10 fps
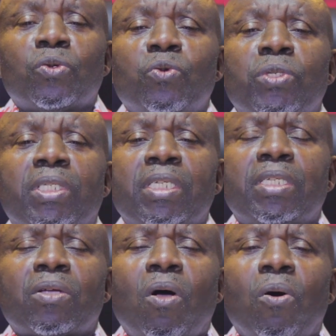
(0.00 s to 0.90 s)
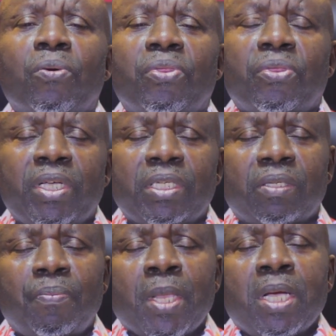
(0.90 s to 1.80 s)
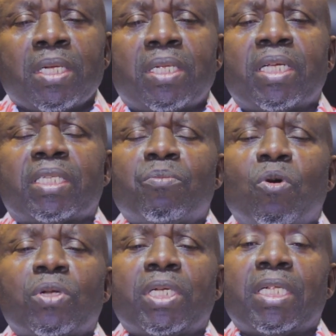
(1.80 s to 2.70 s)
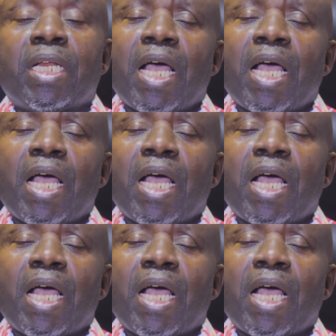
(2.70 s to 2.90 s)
who sees all things. This morning,